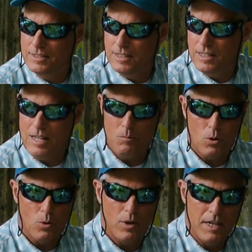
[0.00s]
a lot
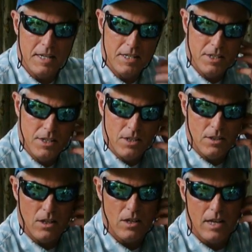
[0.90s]
more rain here
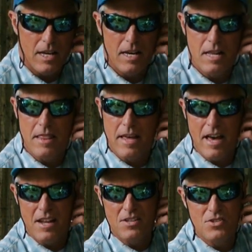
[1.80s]
and
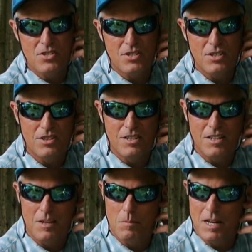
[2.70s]
that is a good
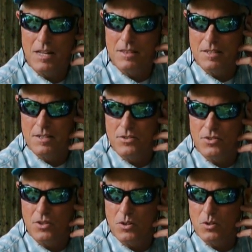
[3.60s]
thing and a bad thing
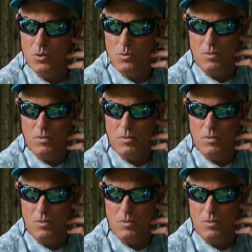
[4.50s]
so